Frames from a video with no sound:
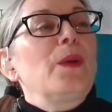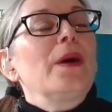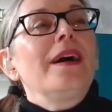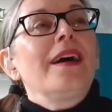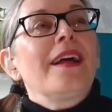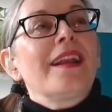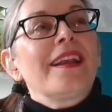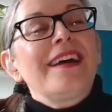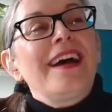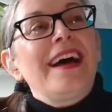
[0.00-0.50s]

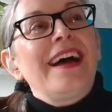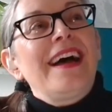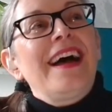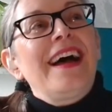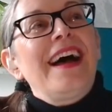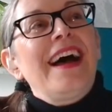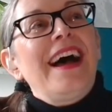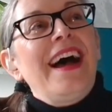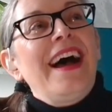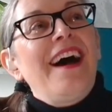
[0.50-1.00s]
Well,
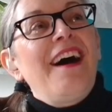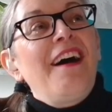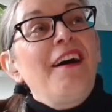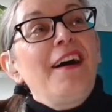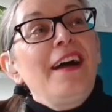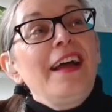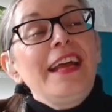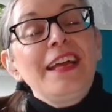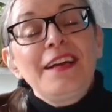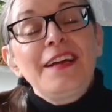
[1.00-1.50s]

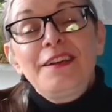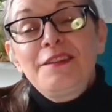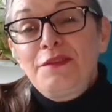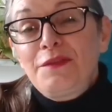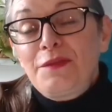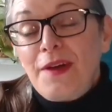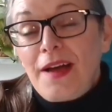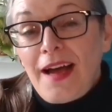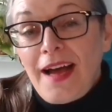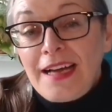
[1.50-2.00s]
I
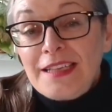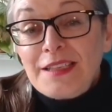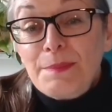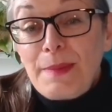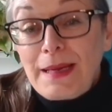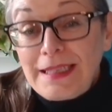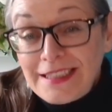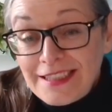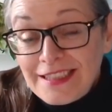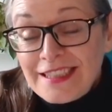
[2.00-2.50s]
have,
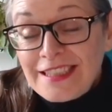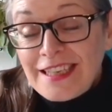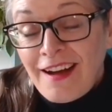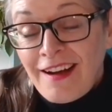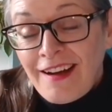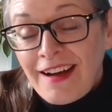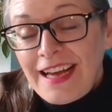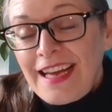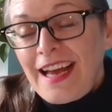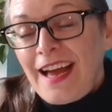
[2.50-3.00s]
as mentioned,
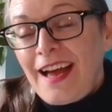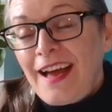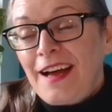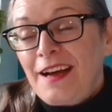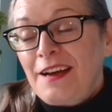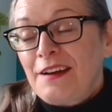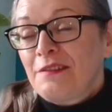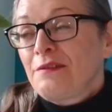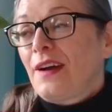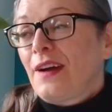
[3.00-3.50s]
I
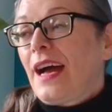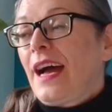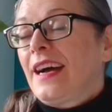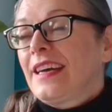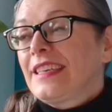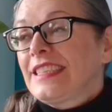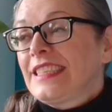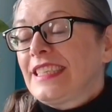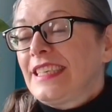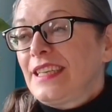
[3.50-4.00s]
have
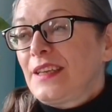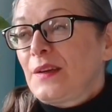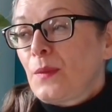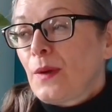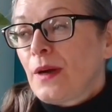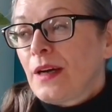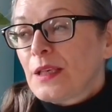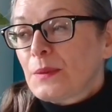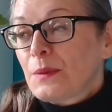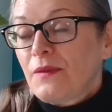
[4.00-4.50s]

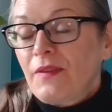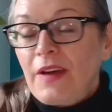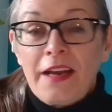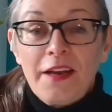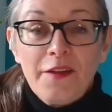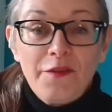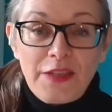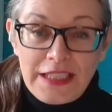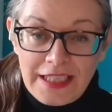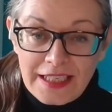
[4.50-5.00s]
actually worked with
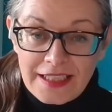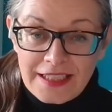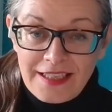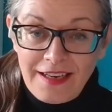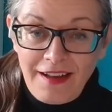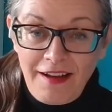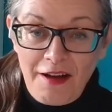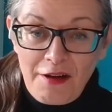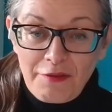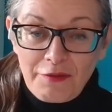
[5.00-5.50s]
Anna for
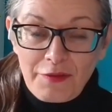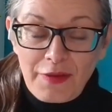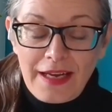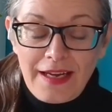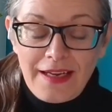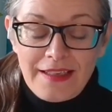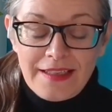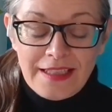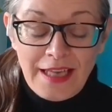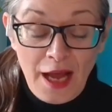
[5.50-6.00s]
6.5
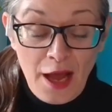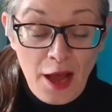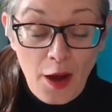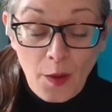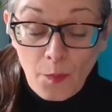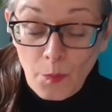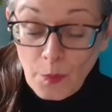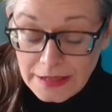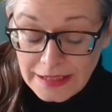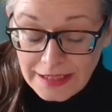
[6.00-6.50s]
years.
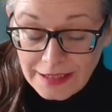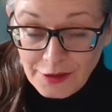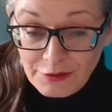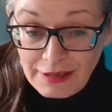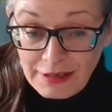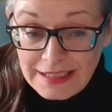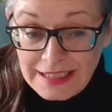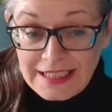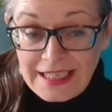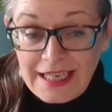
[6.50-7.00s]
And what's
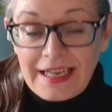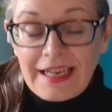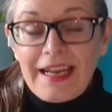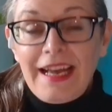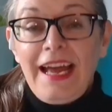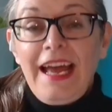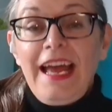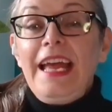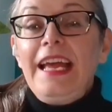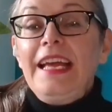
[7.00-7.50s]

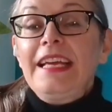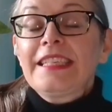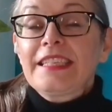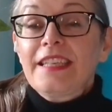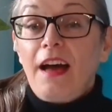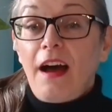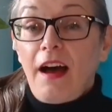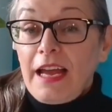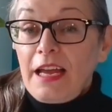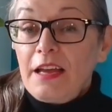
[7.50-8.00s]
interesting
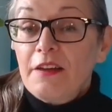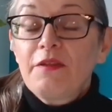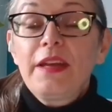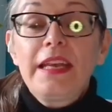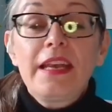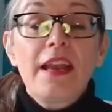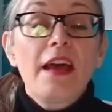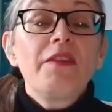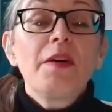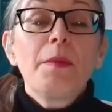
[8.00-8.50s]
is that I have
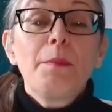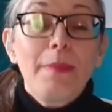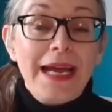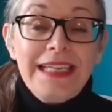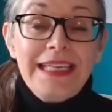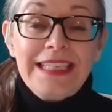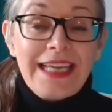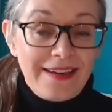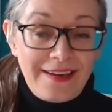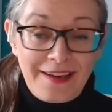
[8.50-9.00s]
never
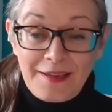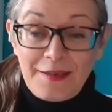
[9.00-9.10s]
met